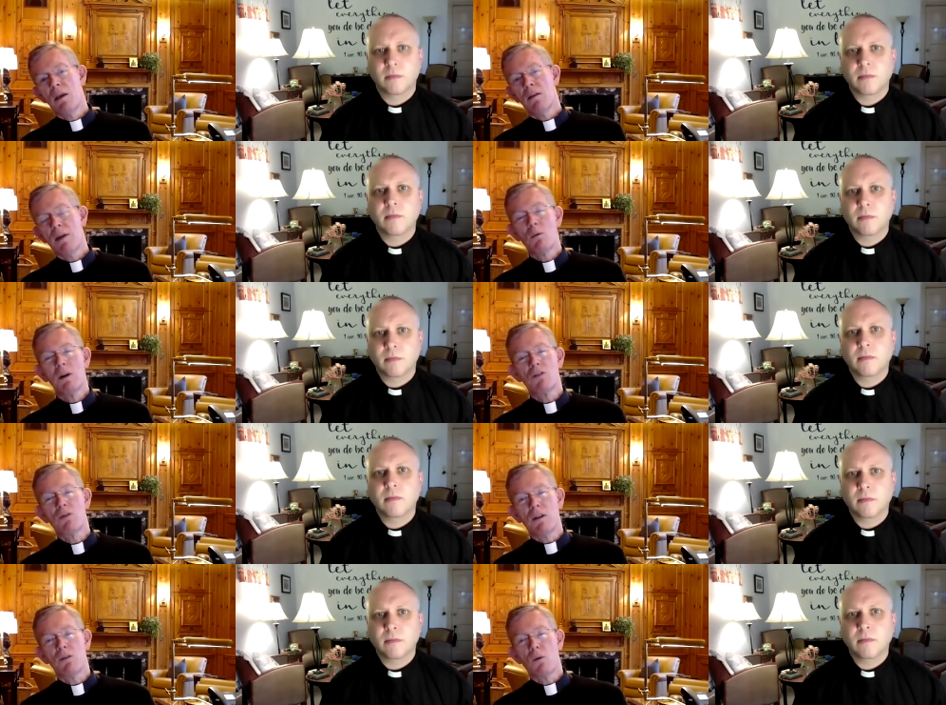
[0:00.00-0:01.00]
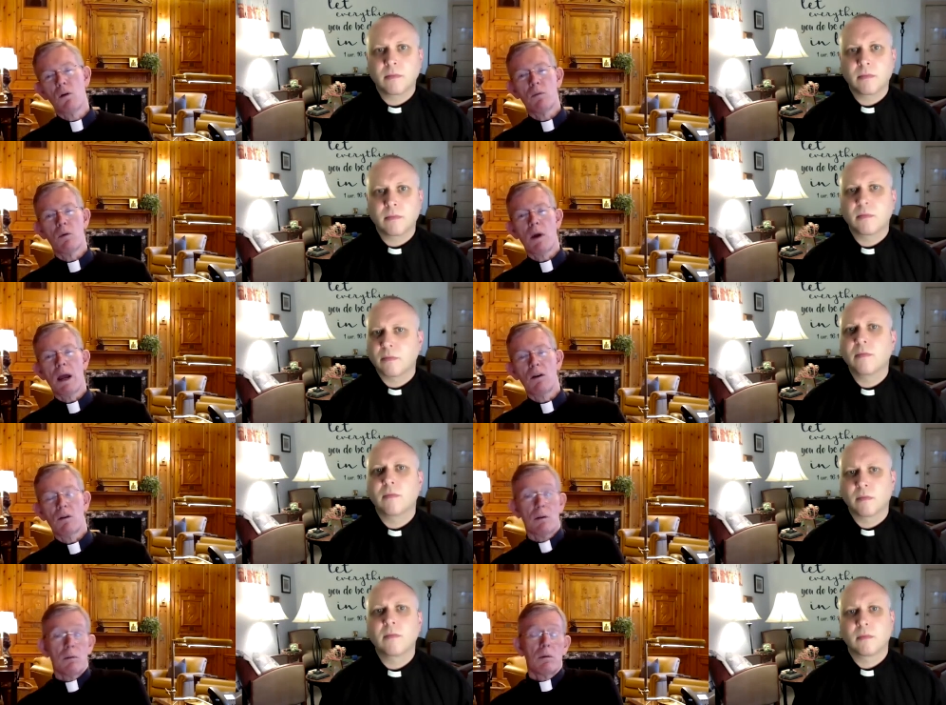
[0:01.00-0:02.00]
Speaker 1: that really transformed the way I
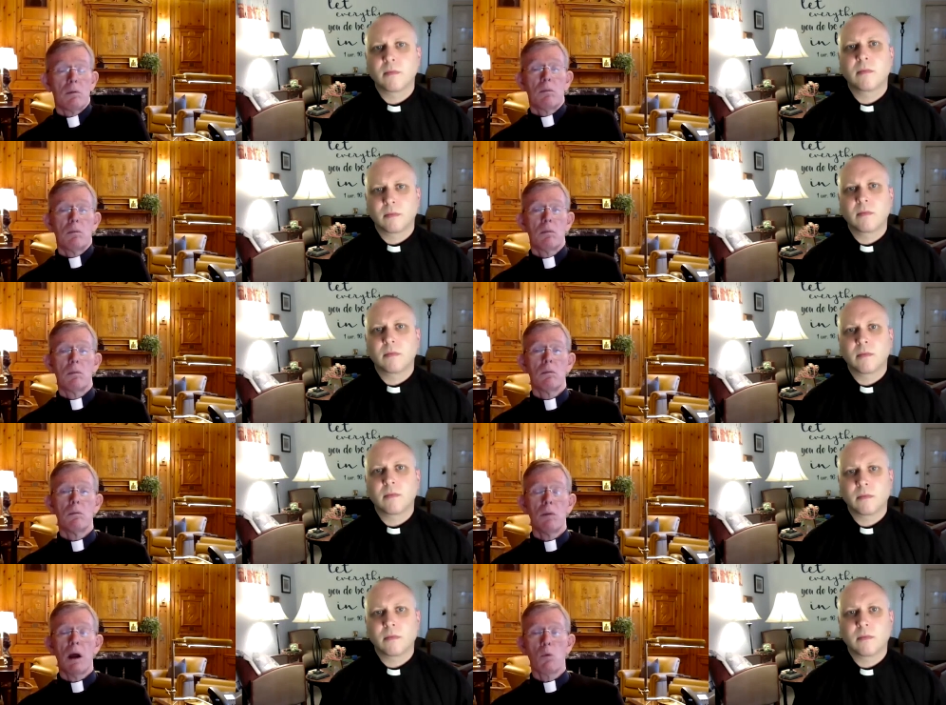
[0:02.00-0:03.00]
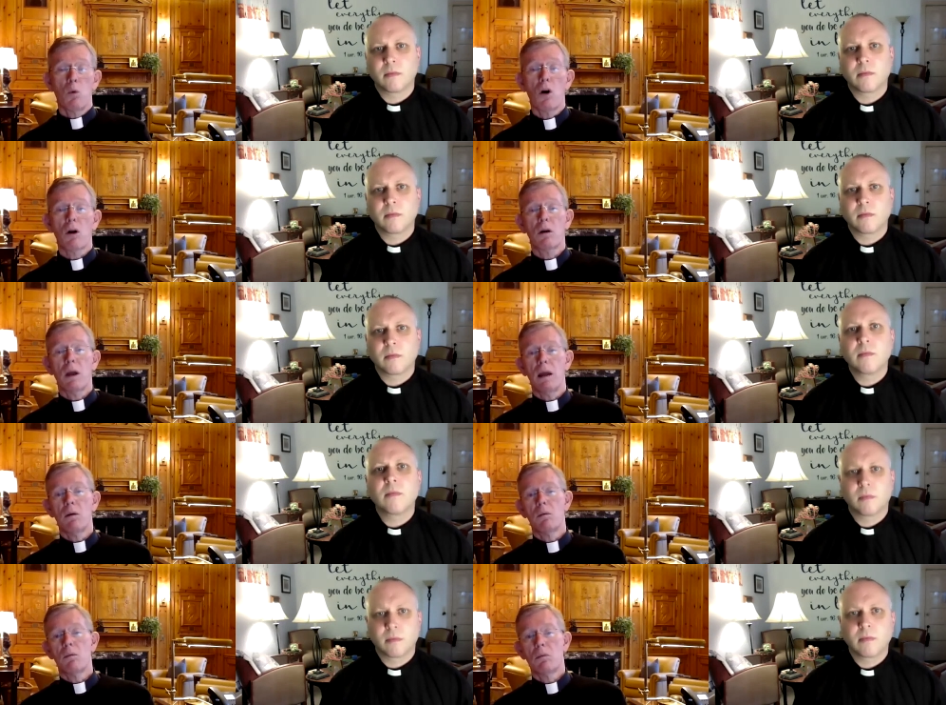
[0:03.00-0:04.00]
looked at my work
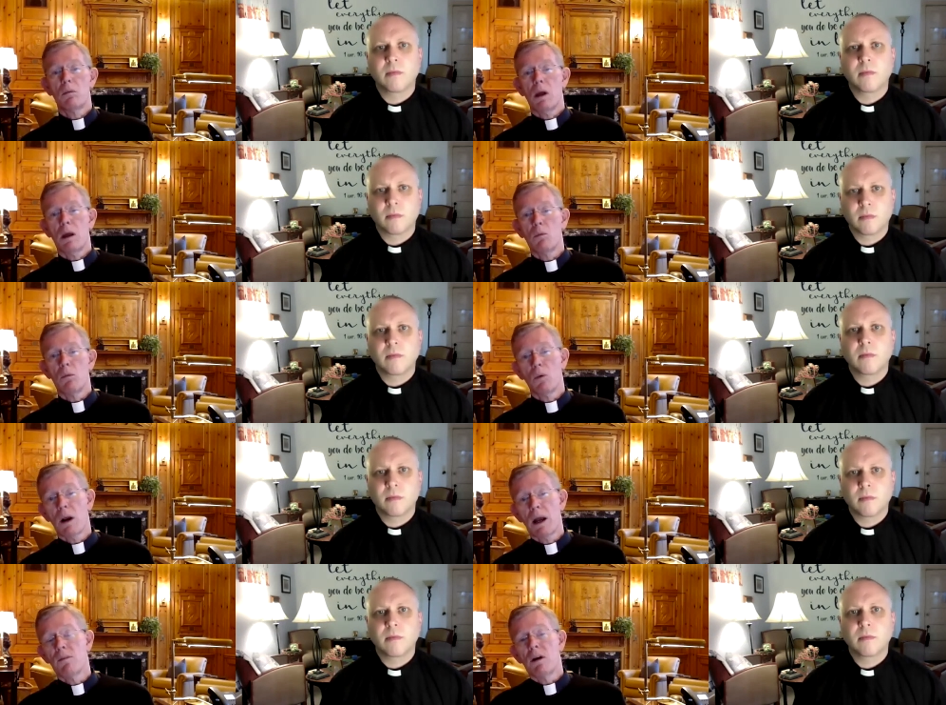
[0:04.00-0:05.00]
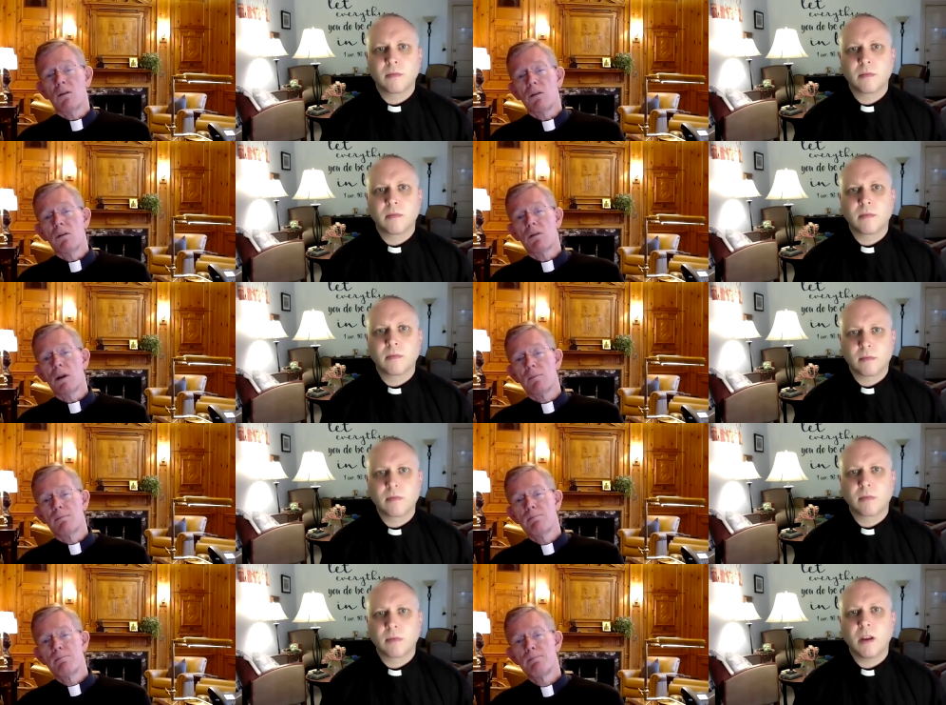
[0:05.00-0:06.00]
and, and what I've done since then.
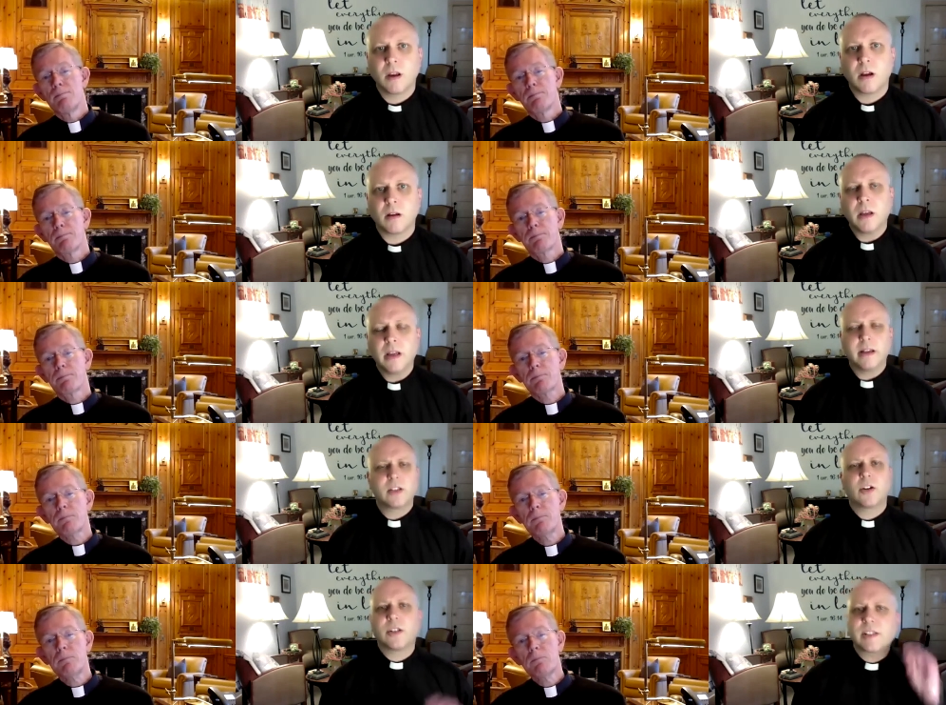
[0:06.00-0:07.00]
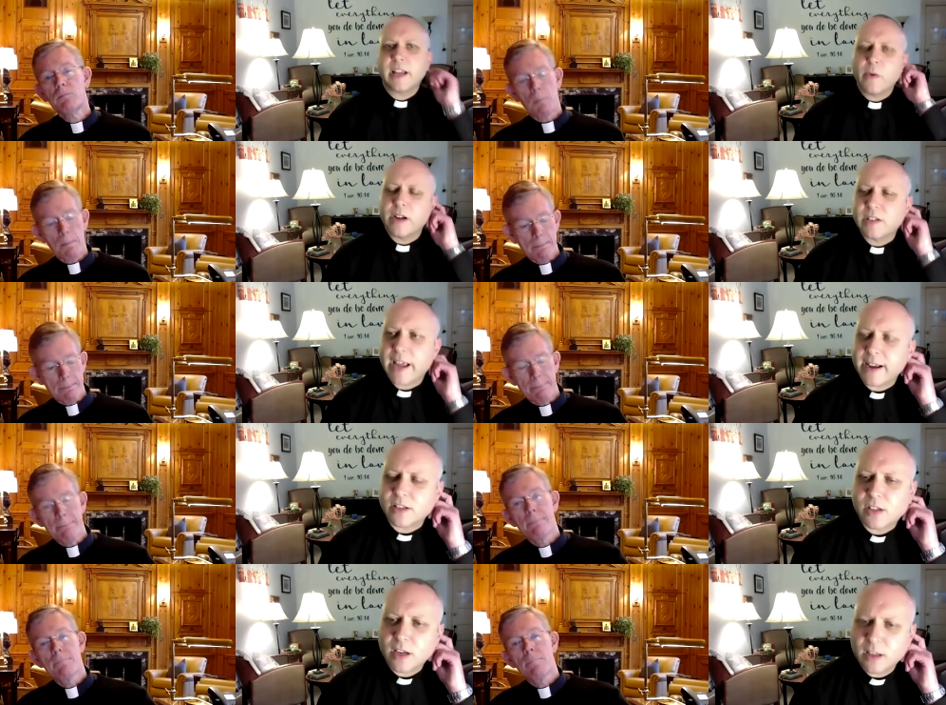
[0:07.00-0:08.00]
Speaker 2: Yeah. It's a good segue to
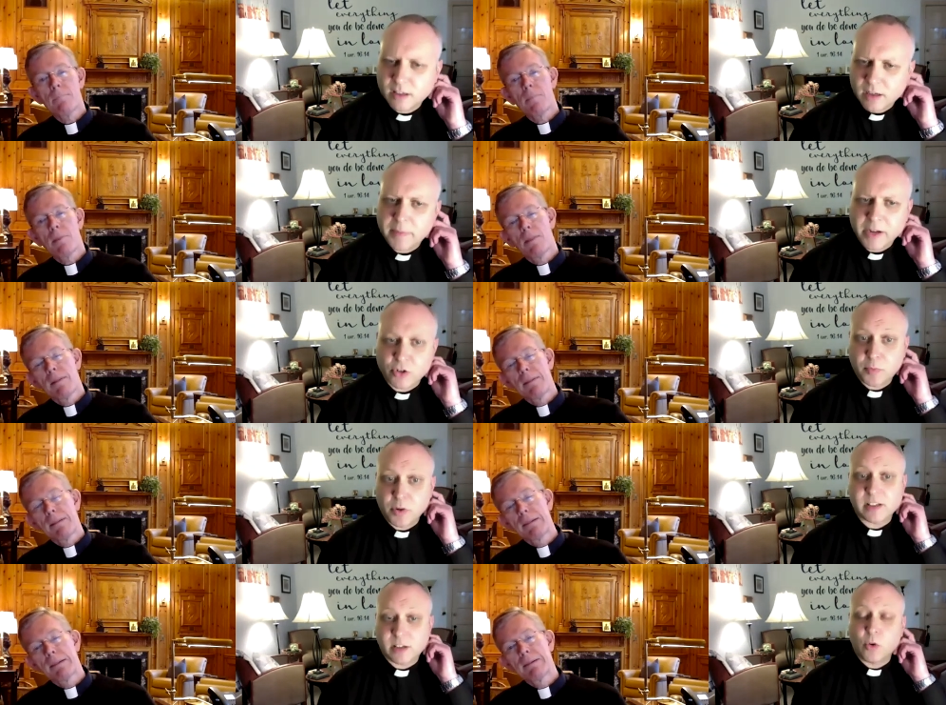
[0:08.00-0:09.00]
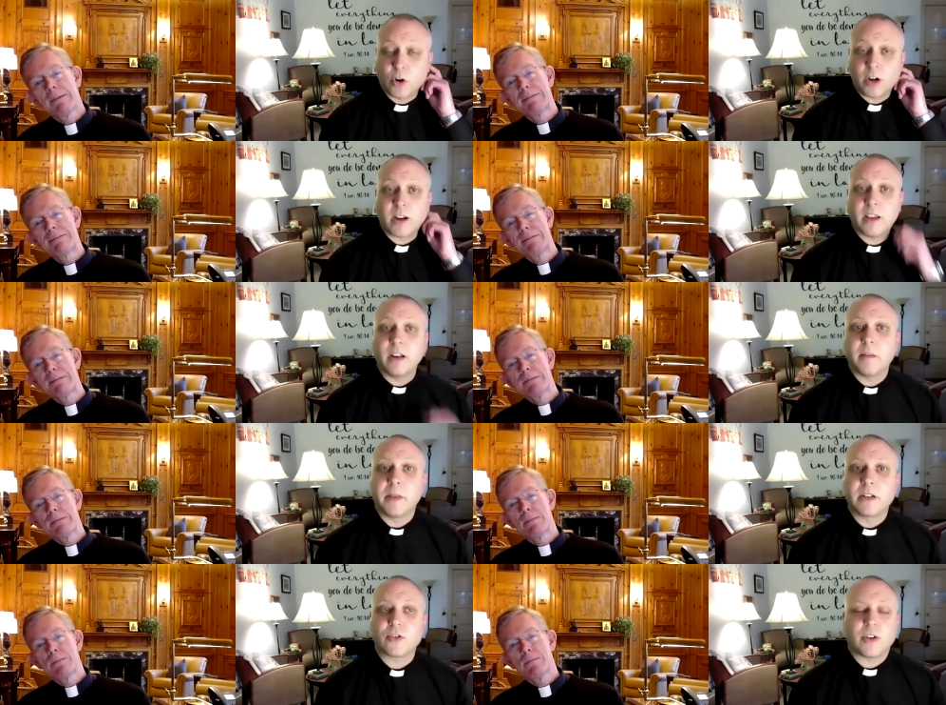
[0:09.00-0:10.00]
ask about your present work in
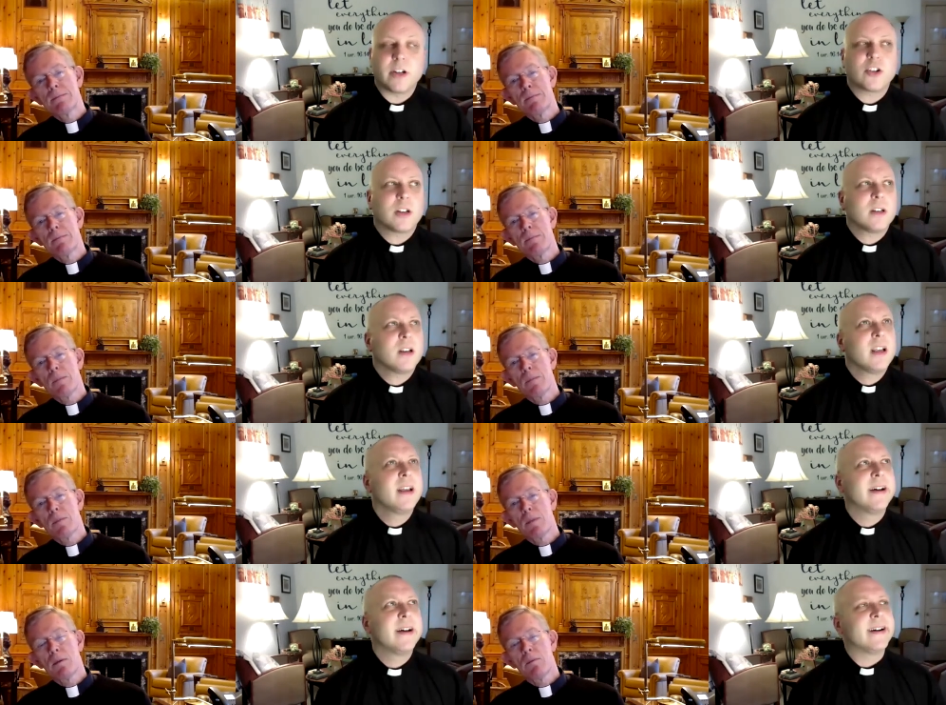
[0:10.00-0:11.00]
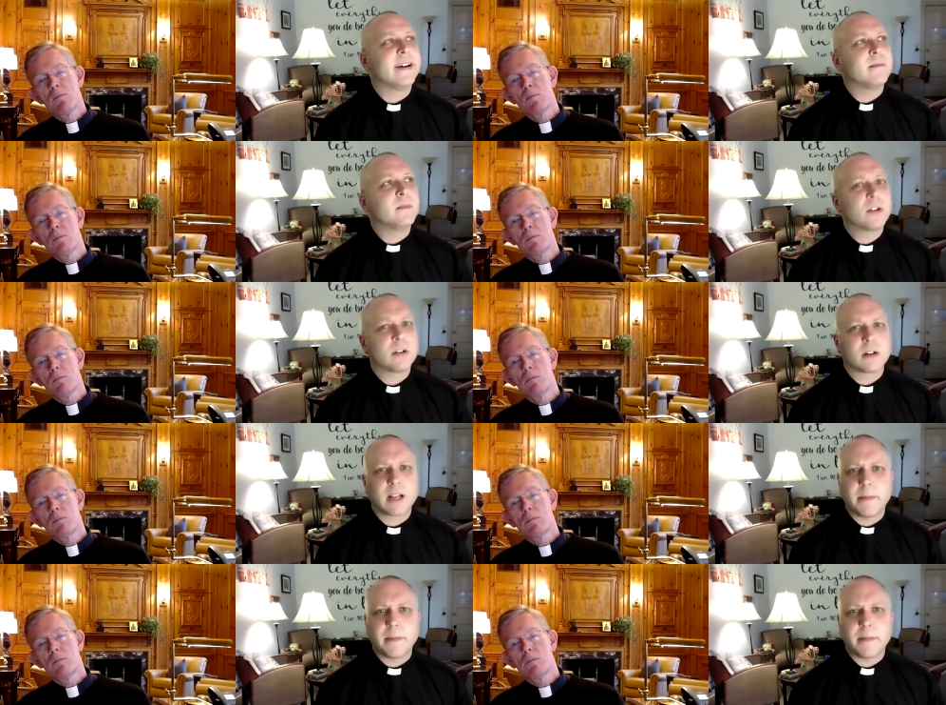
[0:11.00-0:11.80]
administration. Um, you're coming